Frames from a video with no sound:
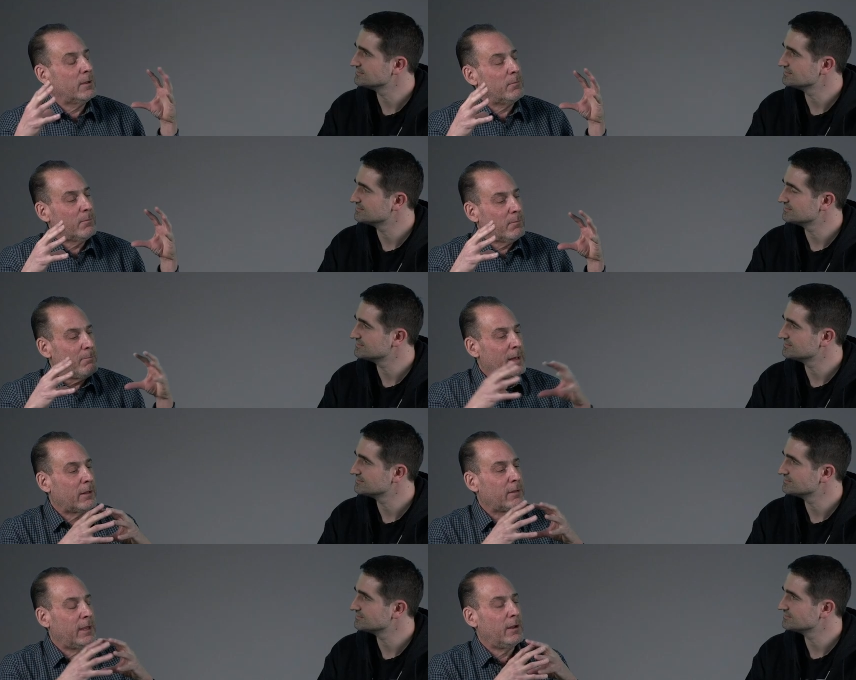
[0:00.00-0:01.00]
Speaker 1: a, a
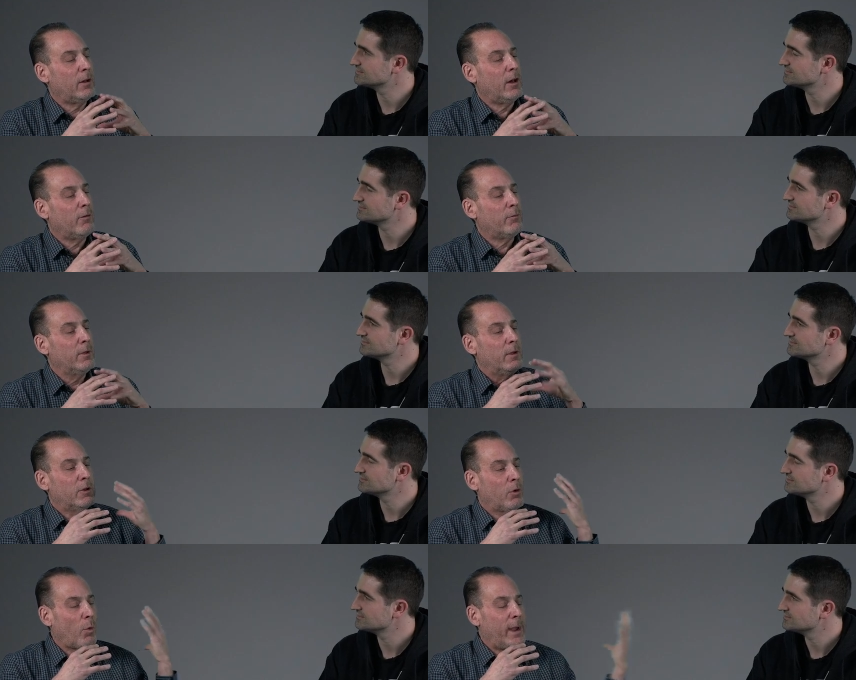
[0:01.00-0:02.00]
melding of
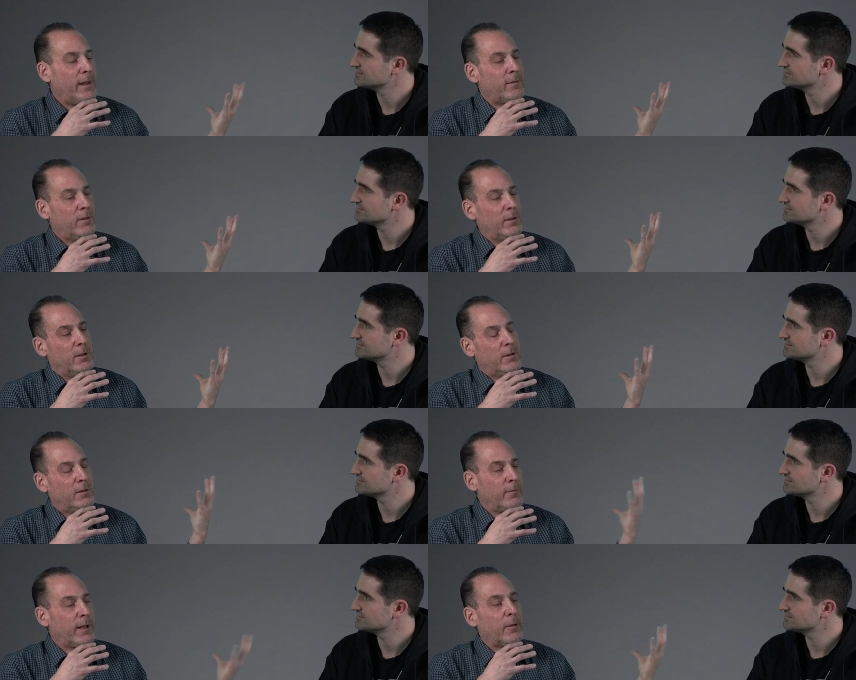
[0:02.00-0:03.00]
great
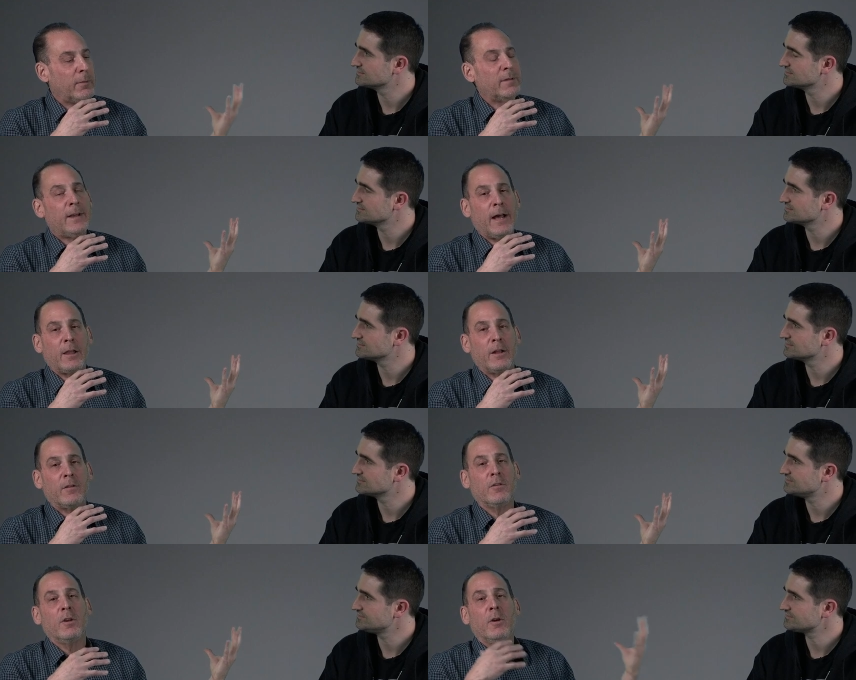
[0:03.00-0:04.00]
development
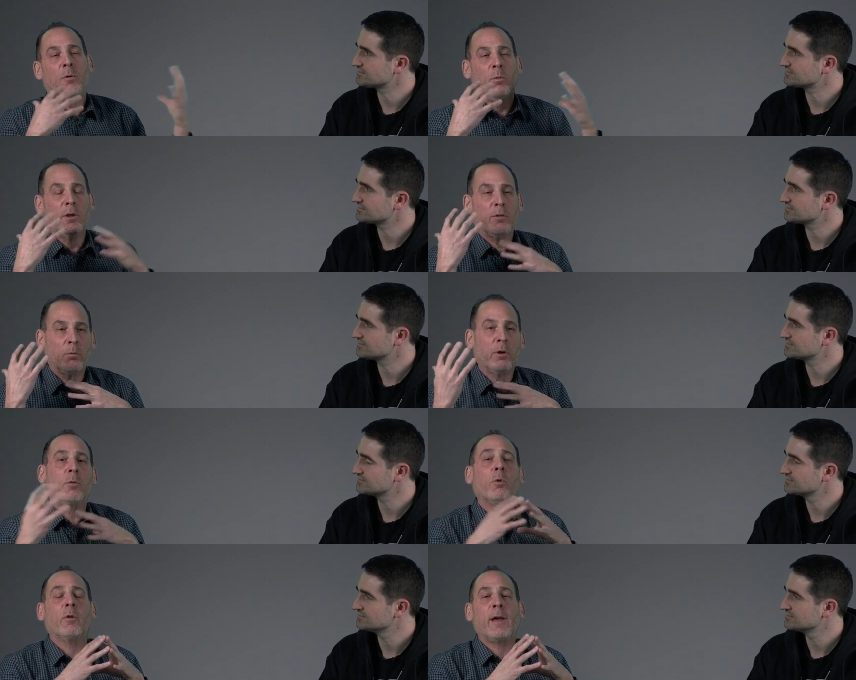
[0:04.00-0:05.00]
talents with
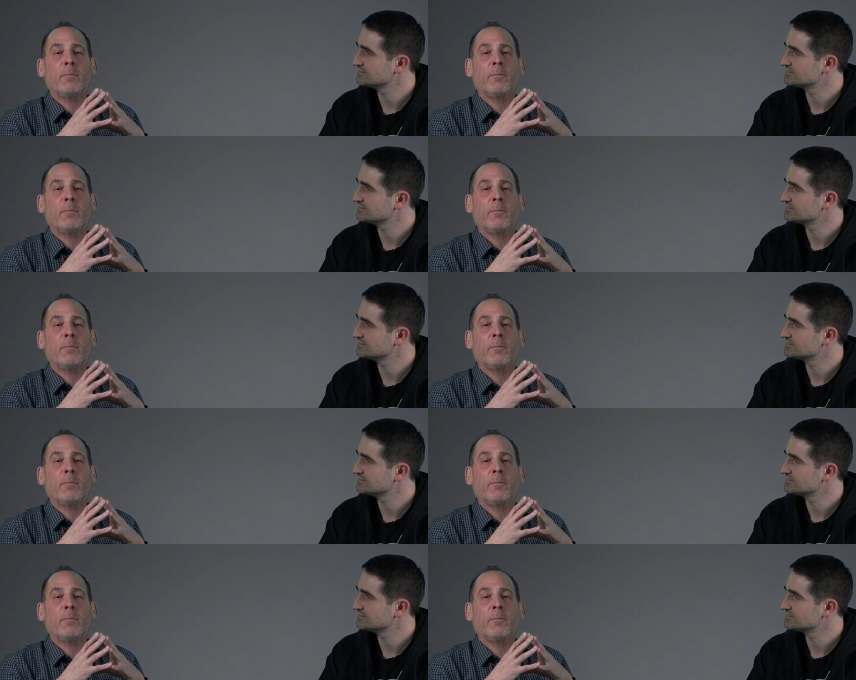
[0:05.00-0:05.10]
real-world